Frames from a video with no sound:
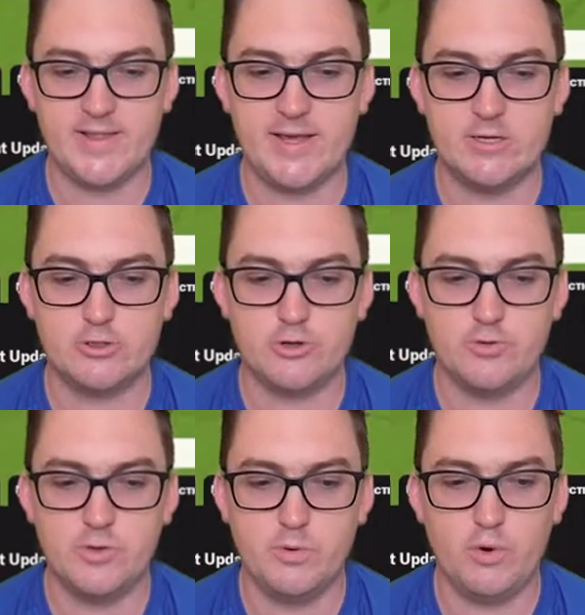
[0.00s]
They
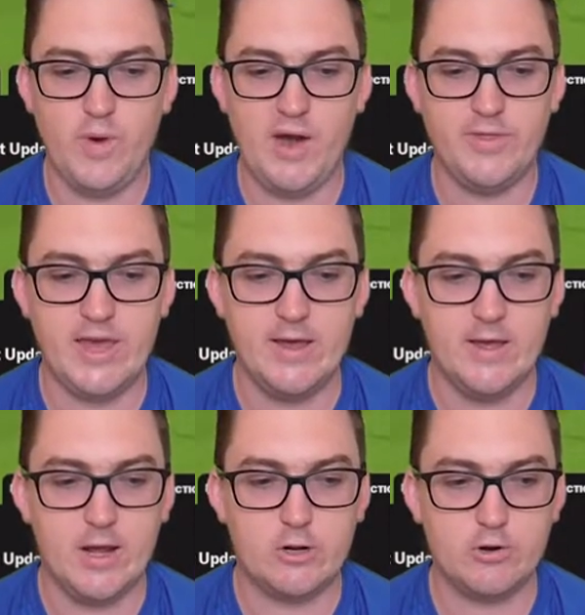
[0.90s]
controlled the ball well there
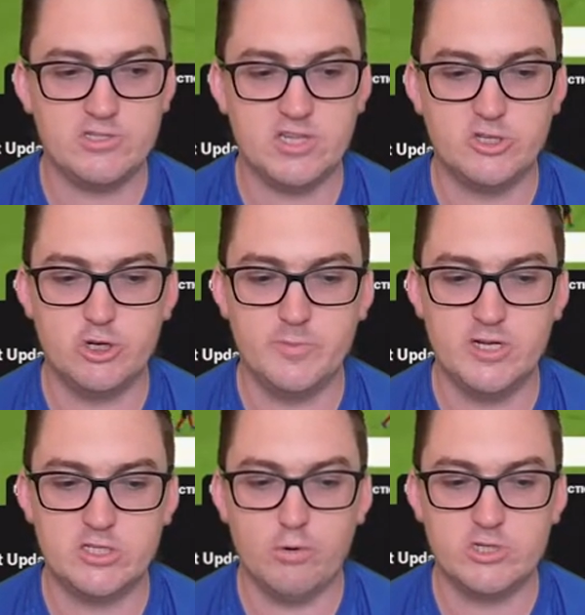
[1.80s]
across the 2
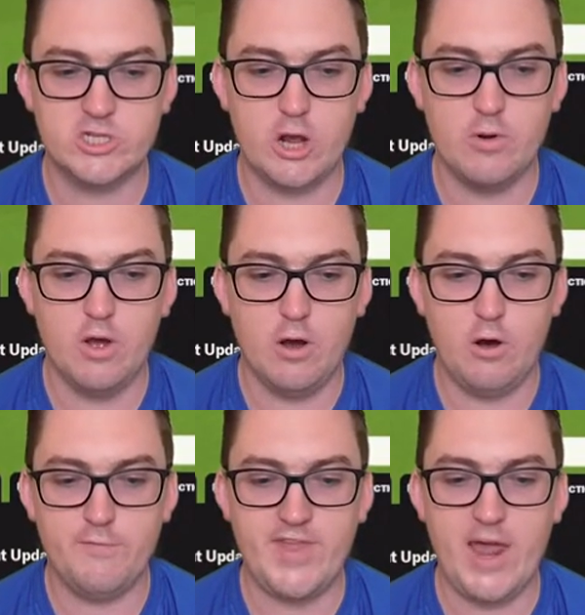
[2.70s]
minutes or so
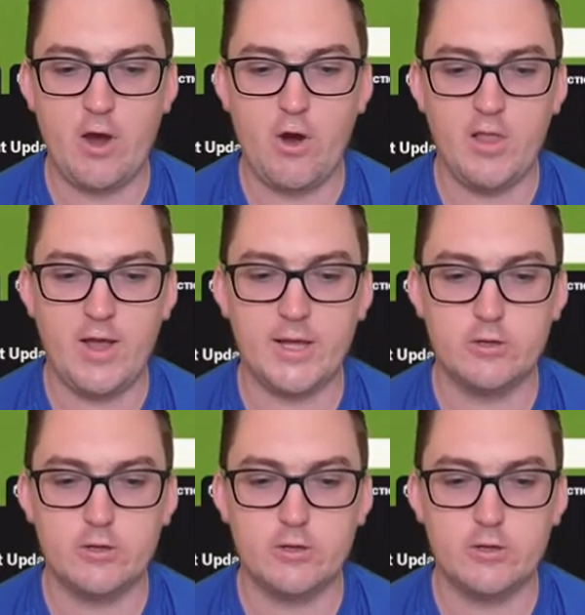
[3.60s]
of that highlight.